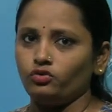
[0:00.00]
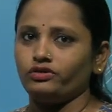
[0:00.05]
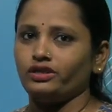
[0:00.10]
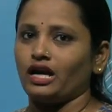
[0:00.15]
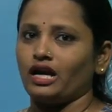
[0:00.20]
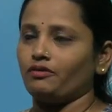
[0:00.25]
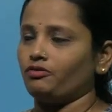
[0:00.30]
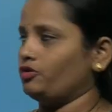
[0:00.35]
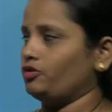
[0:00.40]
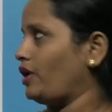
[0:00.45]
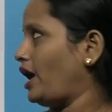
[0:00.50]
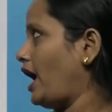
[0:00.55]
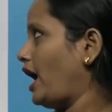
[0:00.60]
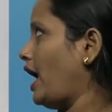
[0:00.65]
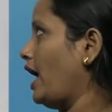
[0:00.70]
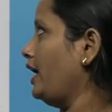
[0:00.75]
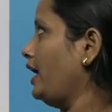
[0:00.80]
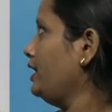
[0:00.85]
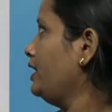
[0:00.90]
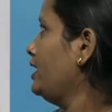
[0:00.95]
We have to
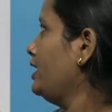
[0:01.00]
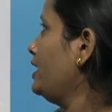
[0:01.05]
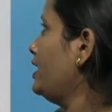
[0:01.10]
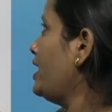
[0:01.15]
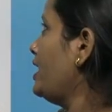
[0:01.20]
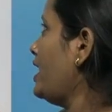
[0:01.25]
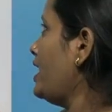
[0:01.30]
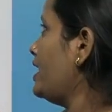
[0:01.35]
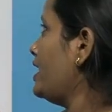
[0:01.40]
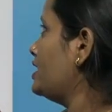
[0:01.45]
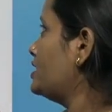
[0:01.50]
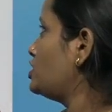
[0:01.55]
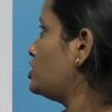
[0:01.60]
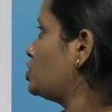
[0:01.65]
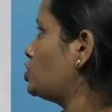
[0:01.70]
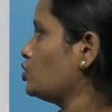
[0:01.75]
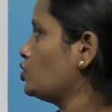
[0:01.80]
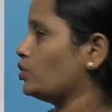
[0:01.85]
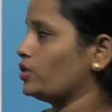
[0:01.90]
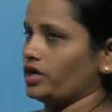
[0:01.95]
add
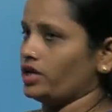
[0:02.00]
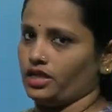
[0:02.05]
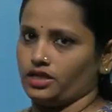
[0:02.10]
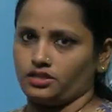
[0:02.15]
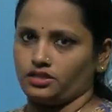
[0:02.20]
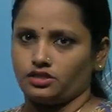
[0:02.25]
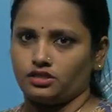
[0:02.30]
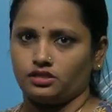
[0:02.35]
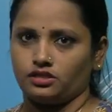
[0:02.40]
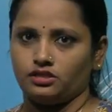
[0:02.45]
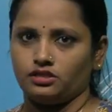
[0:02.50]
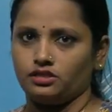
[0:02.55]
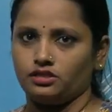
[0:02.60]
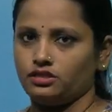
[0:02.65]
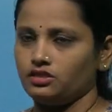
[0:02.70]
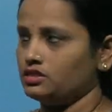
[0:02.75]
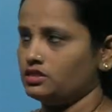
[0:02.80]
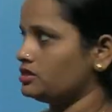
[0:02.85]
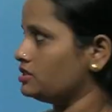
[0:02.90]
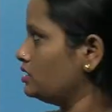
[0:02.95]
S to it.
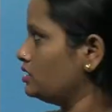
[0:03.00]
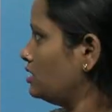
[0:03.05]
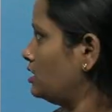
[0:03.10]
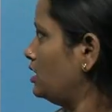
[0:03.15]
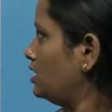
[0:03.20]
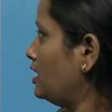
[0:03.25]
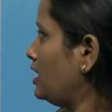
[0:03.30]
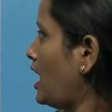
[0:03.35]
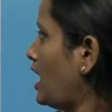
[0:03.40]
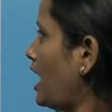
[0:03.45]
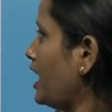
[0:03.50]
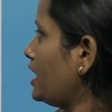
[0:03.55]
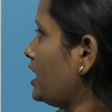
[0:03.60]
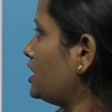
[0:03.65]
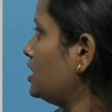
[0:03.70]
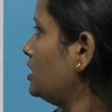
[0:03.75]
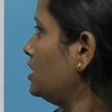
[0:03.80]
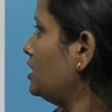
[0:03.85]
Like